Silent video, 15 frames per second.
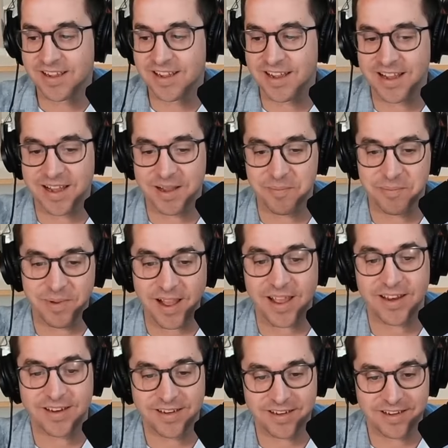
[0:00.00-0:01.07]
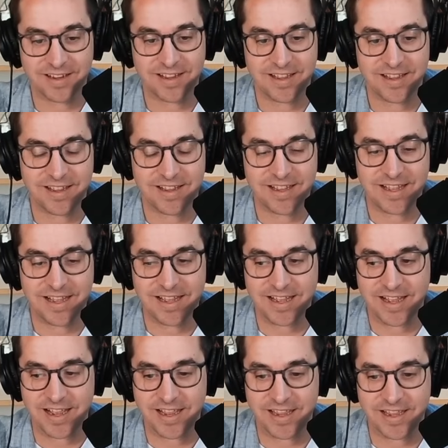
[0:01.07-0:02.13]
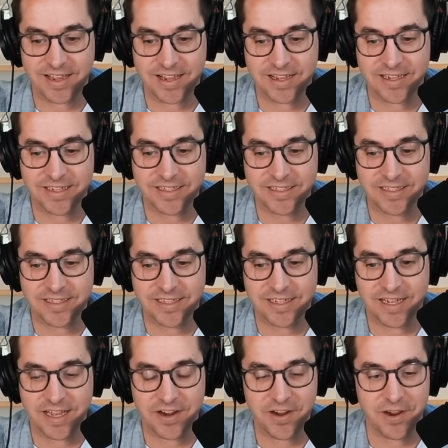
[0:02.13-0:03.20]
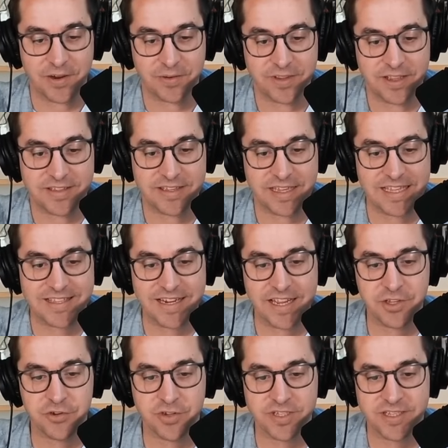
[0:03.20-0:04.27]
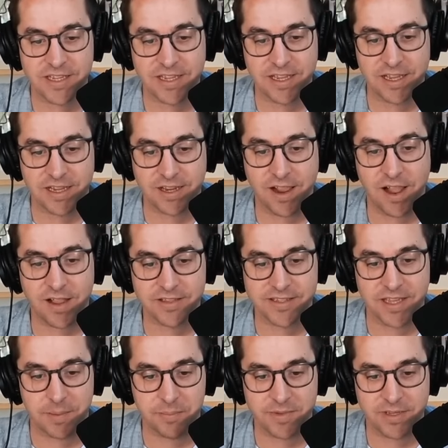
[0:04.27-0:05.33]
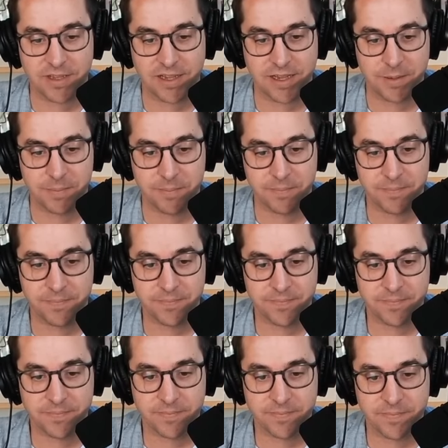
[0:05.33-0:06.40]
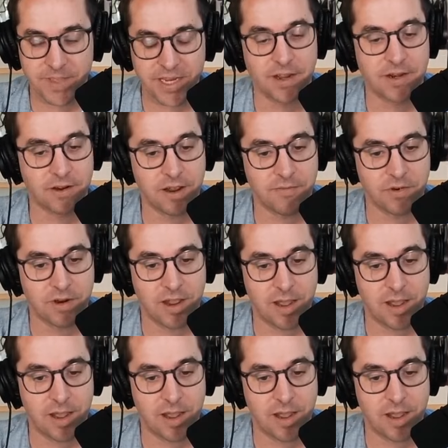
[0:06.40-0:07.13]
Uh, mm. But I uh, I don't know. It's it's an interesting uh, concept. Um, an undercover. Do you cop.